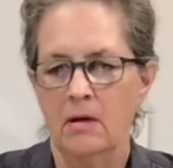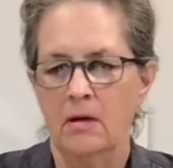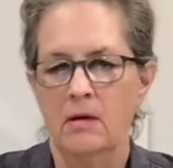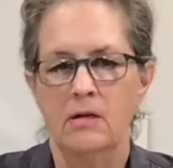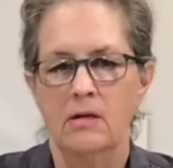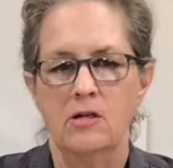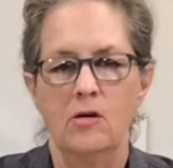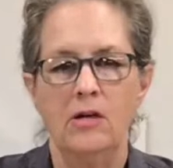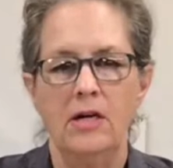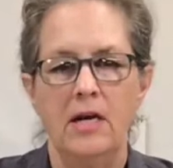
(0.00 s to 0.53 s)

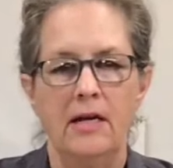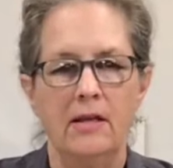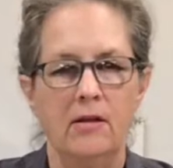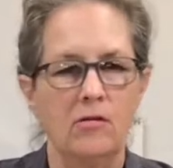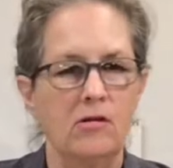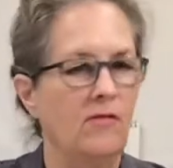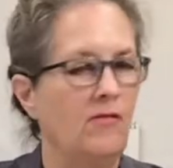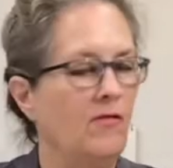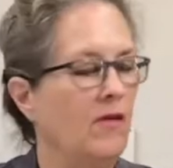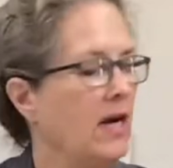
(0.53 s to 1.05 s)
So yeah,
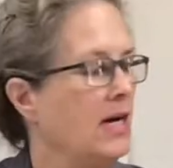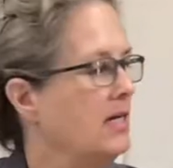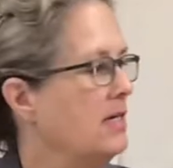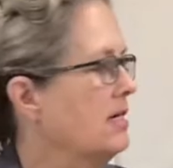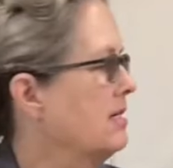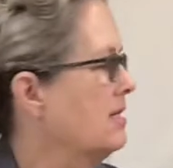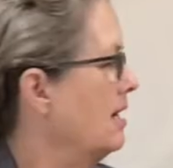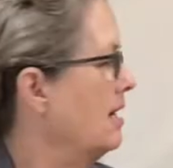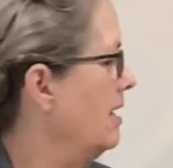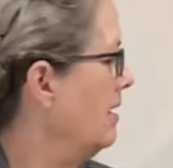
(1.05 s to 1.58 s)
those
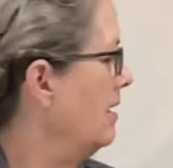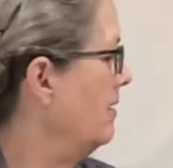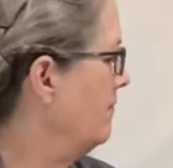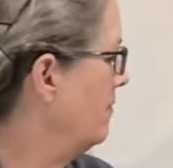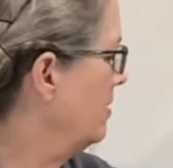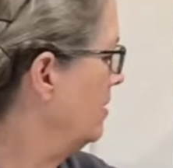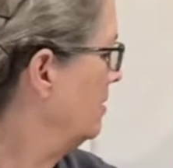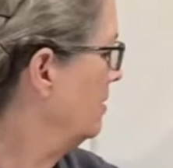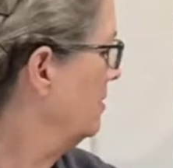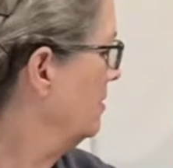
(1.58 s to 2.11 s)
faces, I have
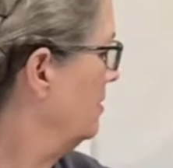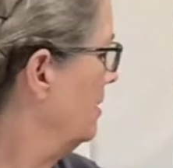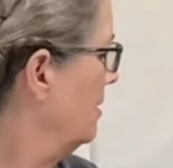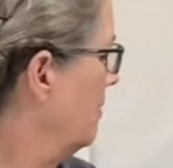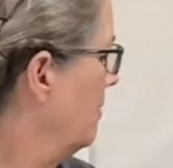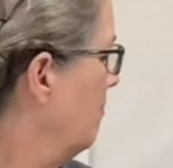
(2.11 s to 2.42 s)
a